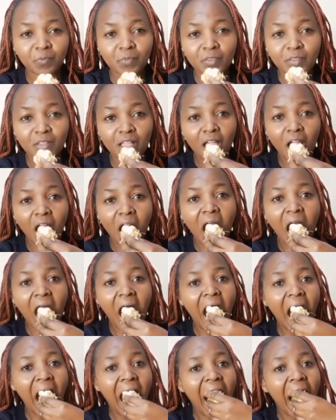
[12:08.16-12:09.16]

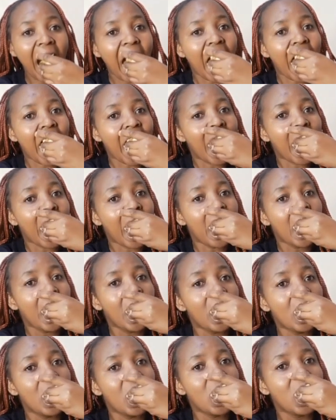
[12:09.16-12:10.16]

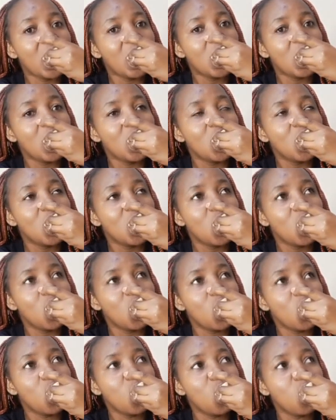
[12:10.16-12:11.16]

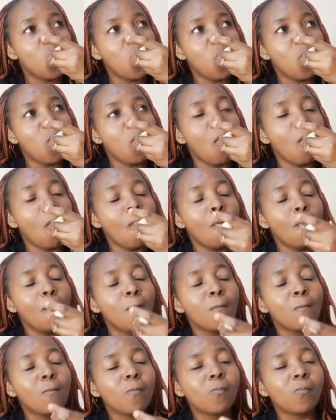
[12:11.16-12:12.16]

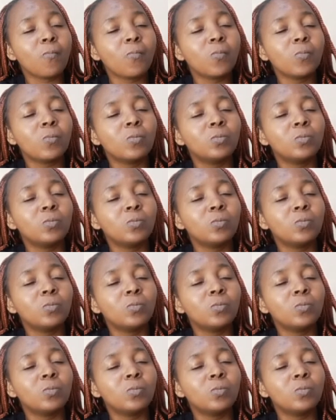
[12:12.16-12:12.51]
(silence)